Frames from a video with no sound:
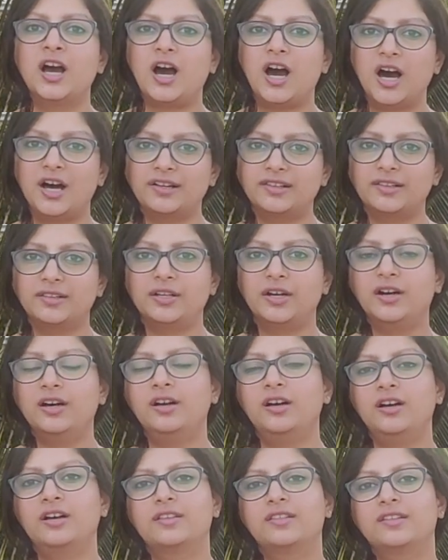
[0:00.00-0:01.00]
Artha,
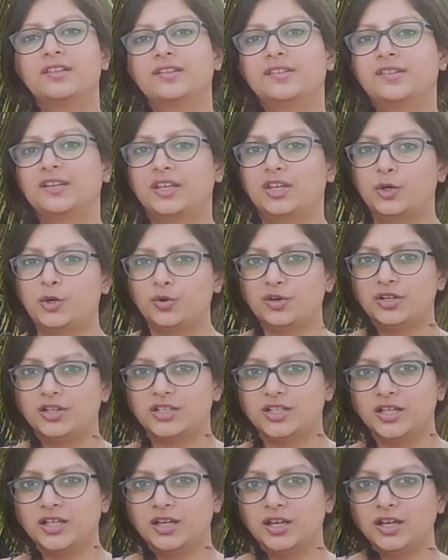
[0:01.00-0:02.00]
the
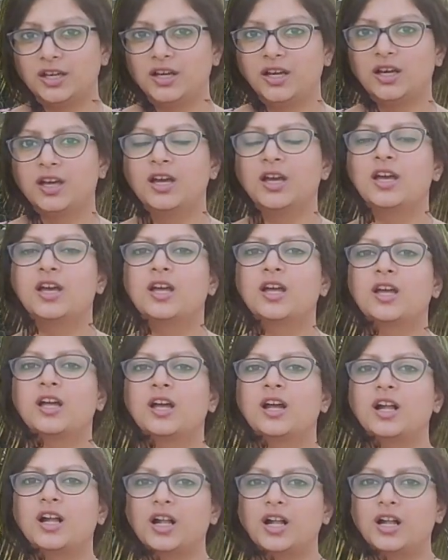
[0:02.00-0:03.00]
security.
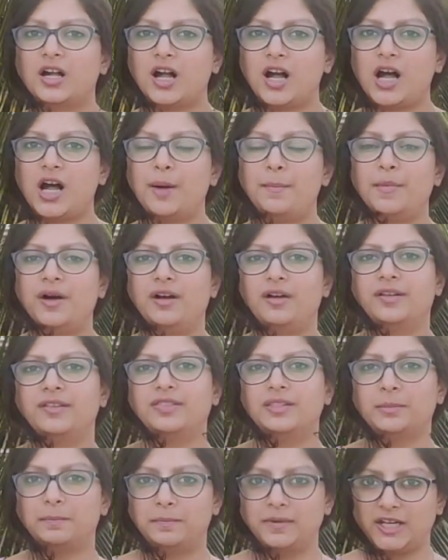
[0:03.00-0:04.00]
Kama,
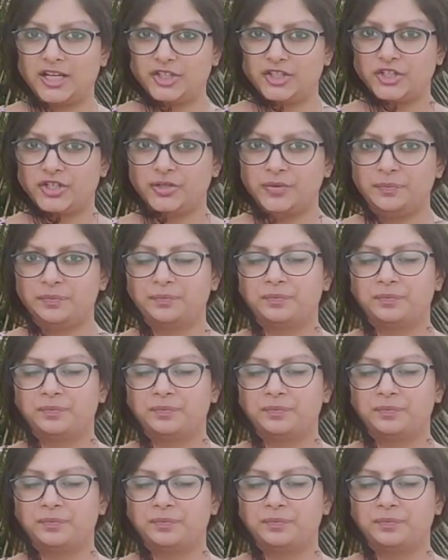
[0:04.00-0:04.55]
the pleasure.